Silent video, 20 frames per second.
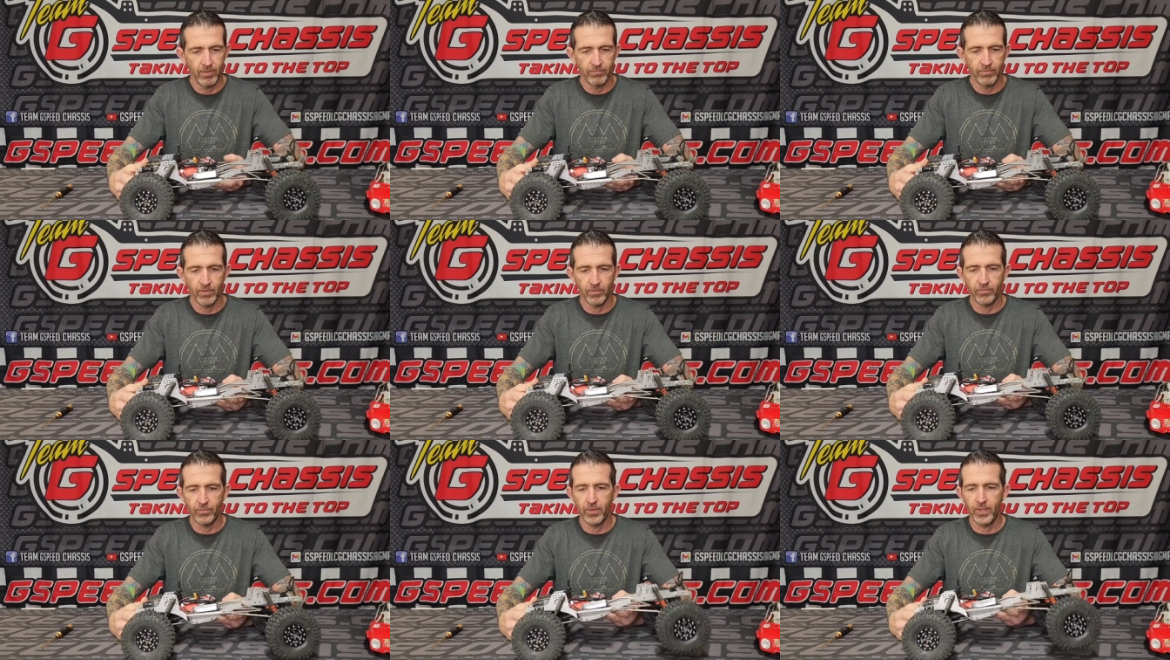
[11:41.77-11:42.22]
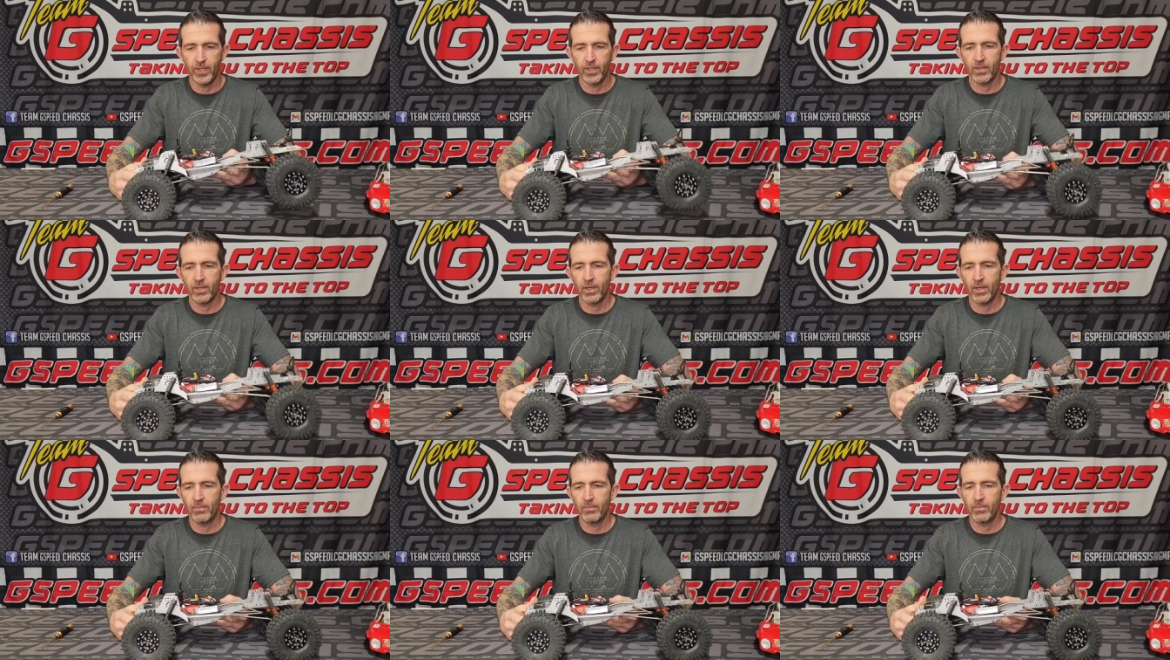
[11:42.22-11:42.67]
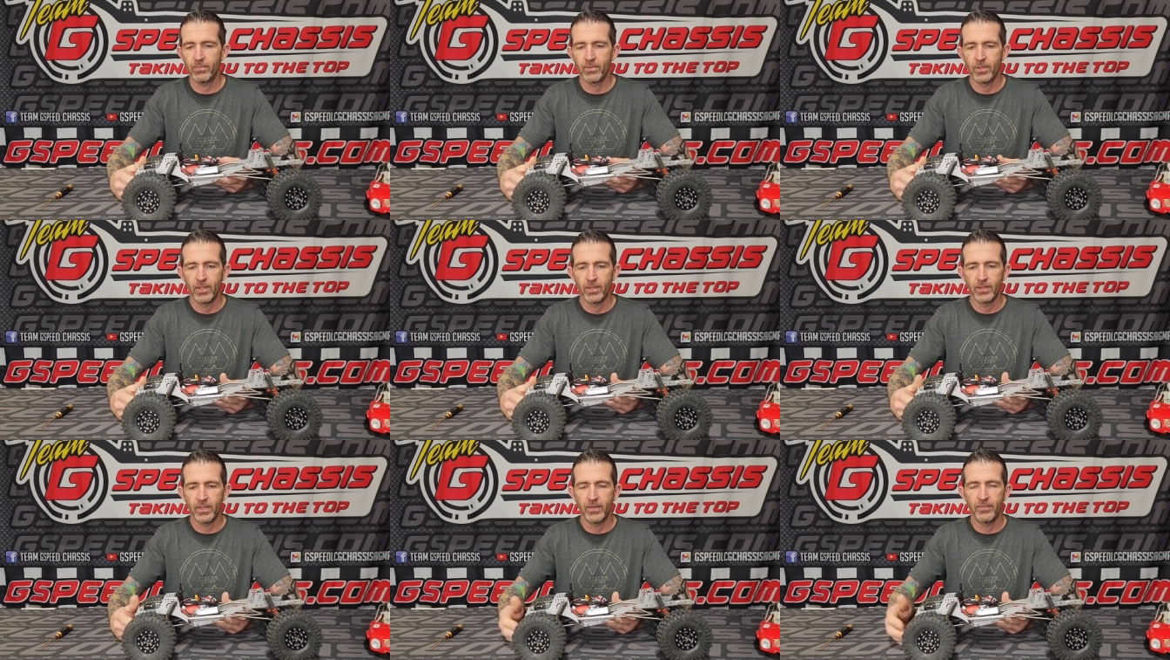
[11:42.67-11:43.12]
Feel free to
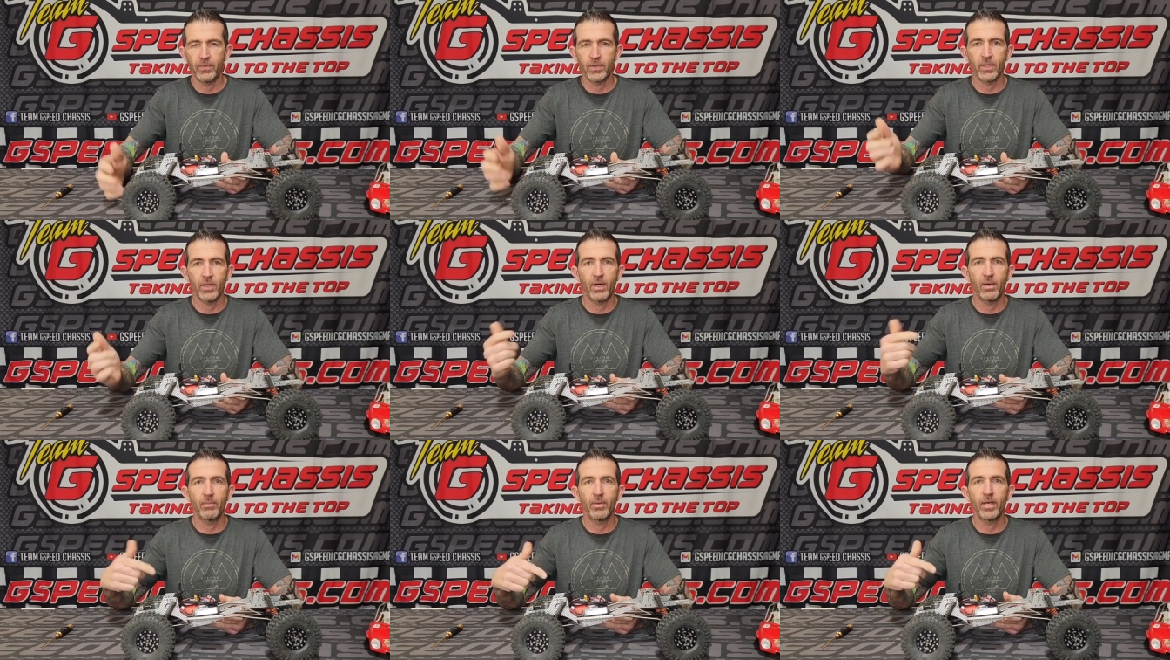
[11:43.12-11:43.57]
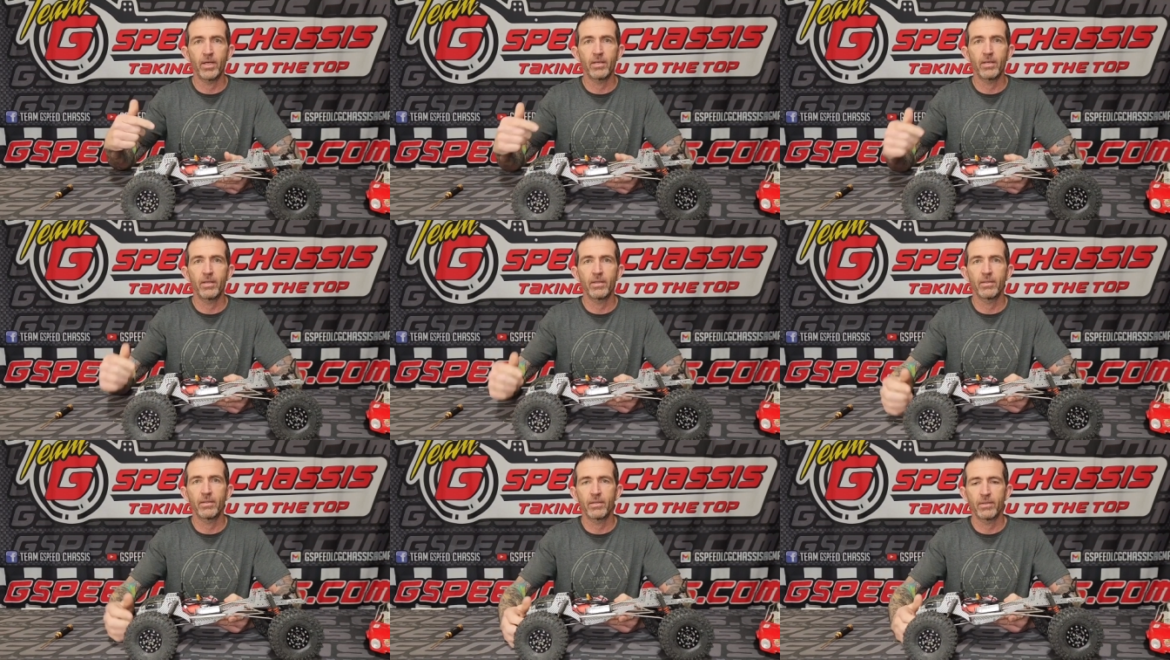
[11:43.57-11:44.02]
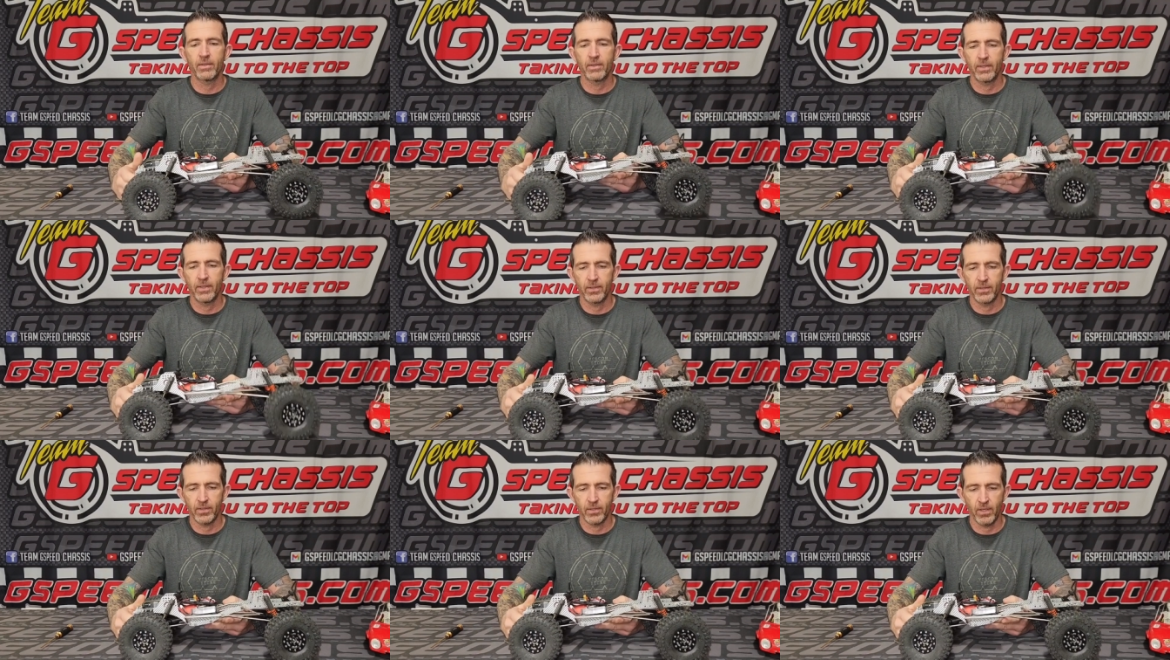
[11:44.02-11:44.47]
leave a comment in
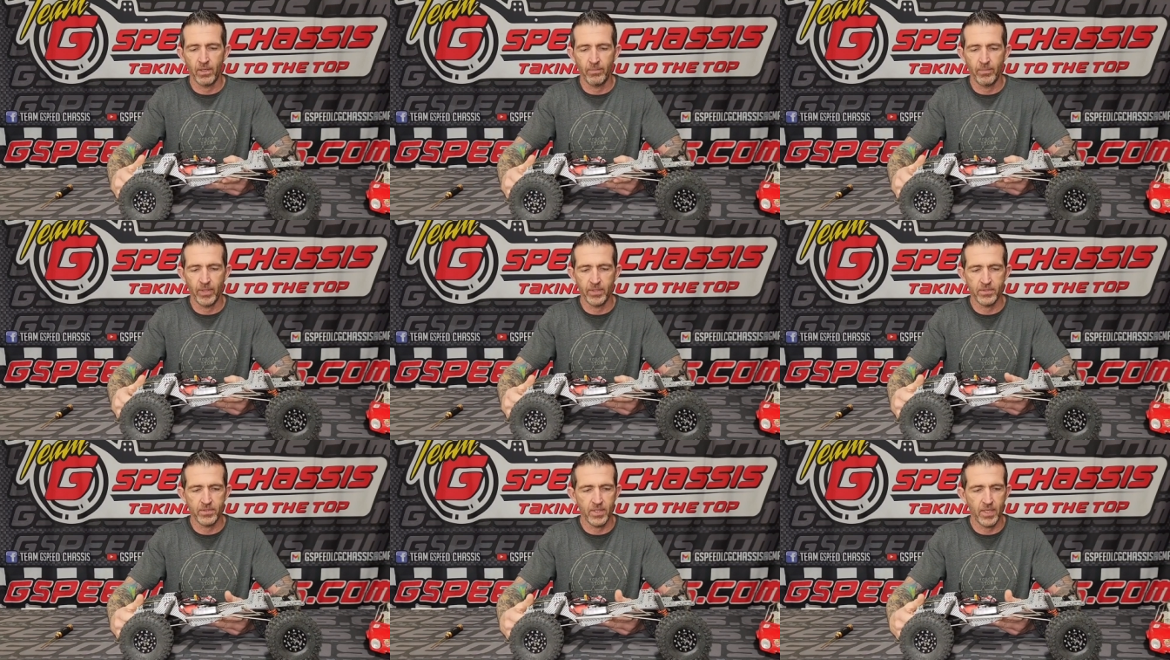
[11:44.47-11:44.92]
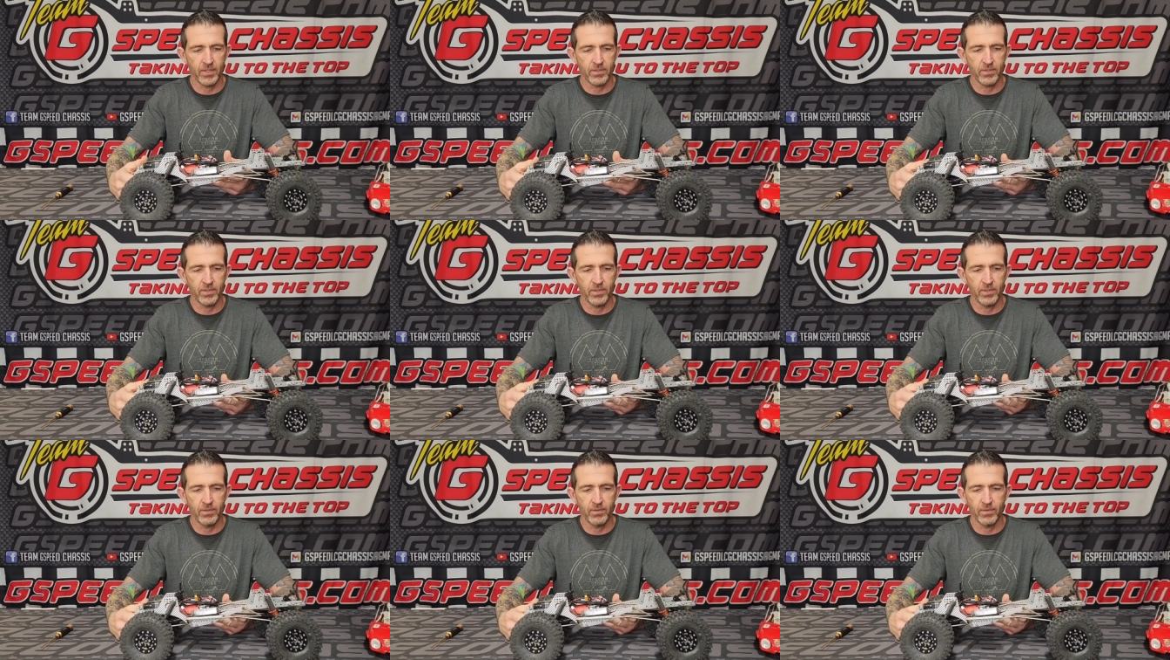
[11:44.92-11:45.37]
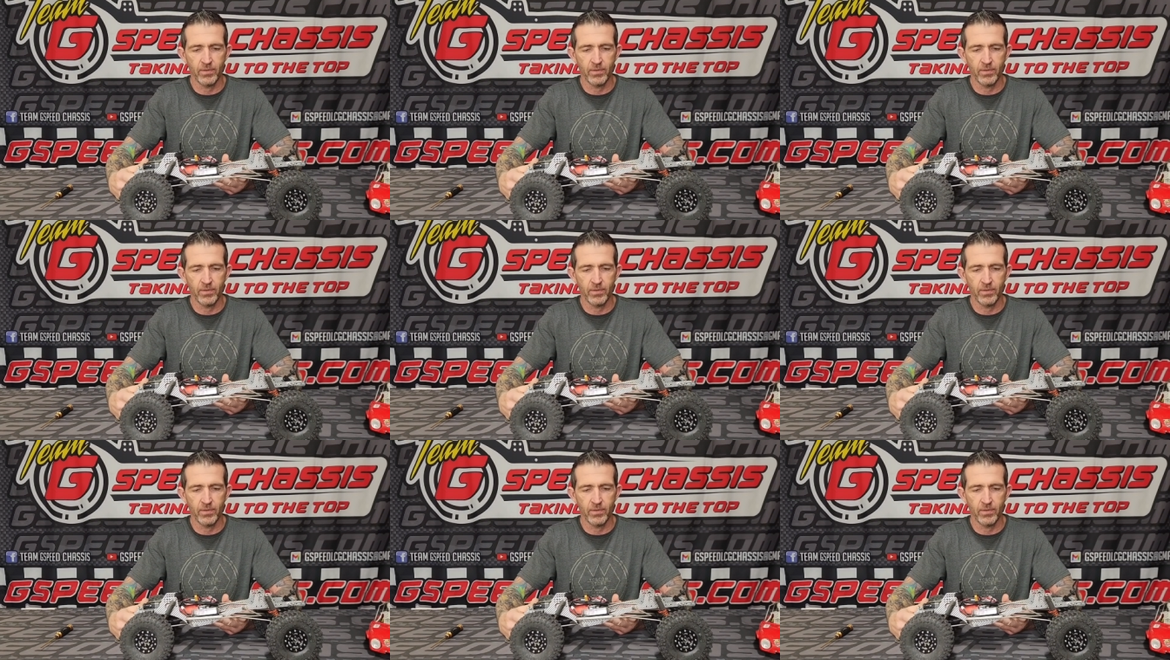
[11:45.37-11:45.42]
the comment section,